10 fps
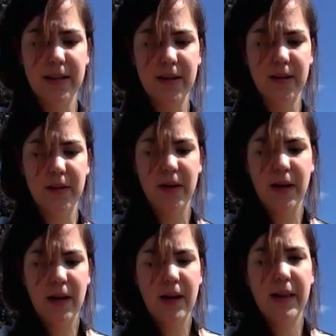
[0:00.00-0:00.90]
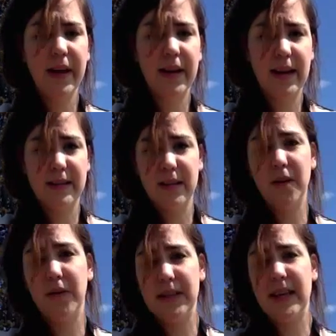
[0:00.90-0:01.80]
so that you guys
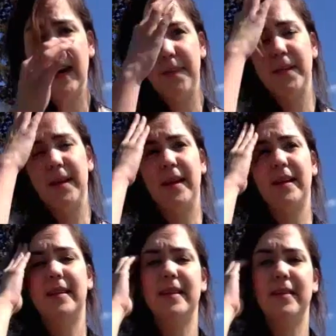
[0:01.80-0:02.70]
know what's happening,